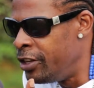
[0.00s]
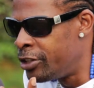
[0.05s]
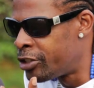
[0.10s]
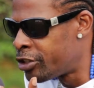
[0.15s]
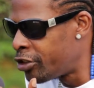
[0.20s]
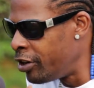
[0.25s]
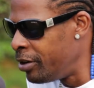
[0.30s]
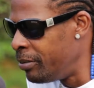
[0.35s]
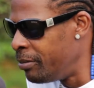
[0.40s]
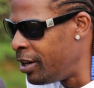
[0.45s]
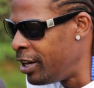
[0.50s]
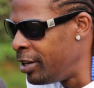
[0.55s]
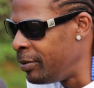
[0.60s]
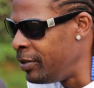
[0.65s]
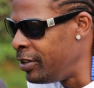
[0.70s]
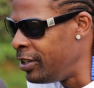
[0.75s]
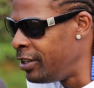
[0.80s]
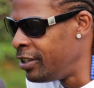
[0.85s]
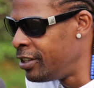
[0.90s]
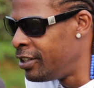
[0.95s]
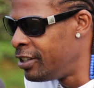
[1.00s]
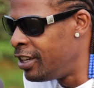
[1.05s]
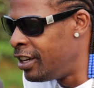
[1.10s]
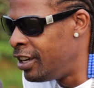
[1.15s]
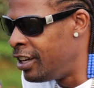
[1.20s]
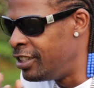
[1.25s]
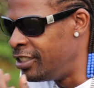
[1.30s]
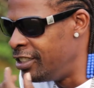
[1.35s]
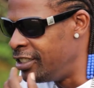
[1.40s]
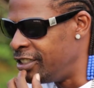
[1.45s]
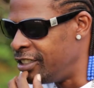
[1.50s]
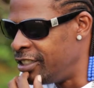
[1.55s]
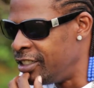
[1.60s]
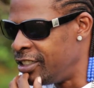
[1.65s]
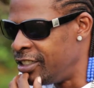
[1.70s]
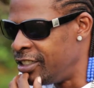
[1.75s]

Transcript: threatened by me and